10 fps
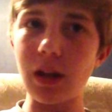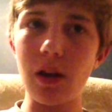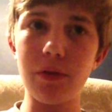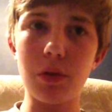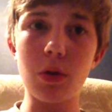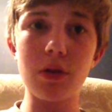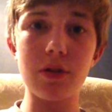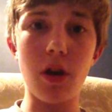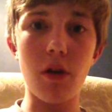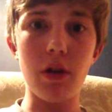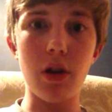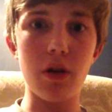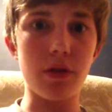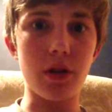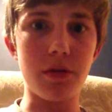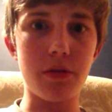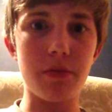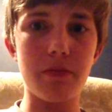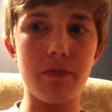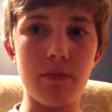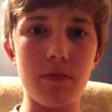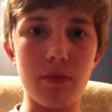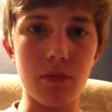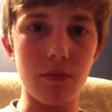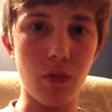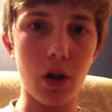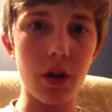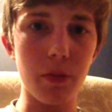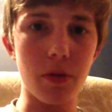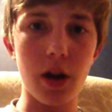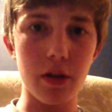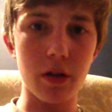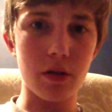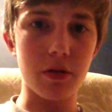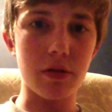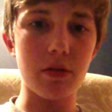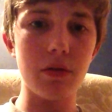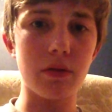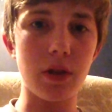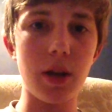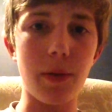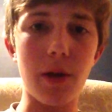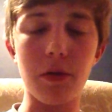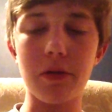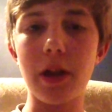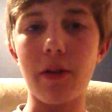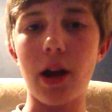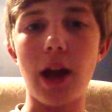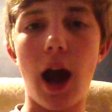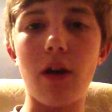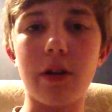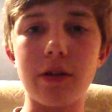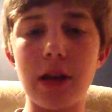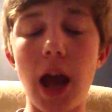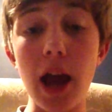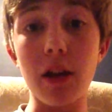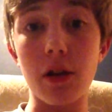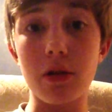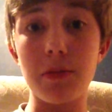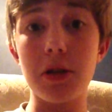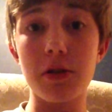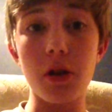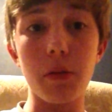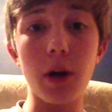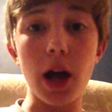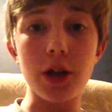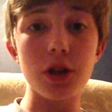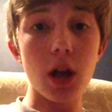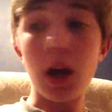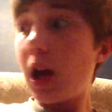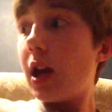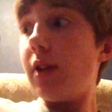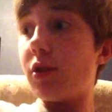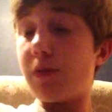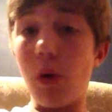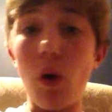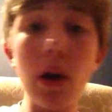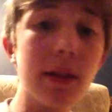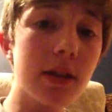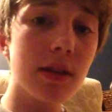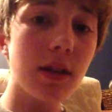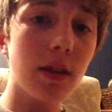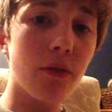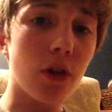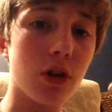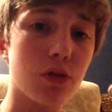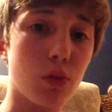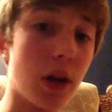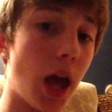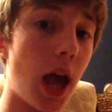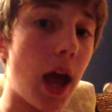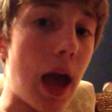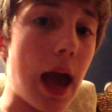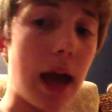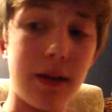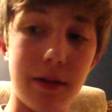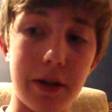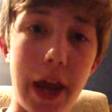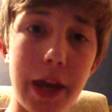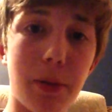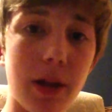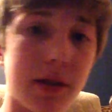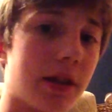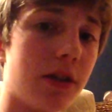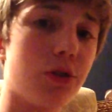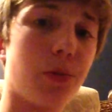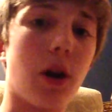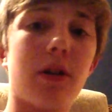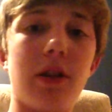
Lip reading: of course, no one knows it's one of the brothers, whose name I won't say right now because he angers me so much. He was pointless in the first one, and he plays a huge part in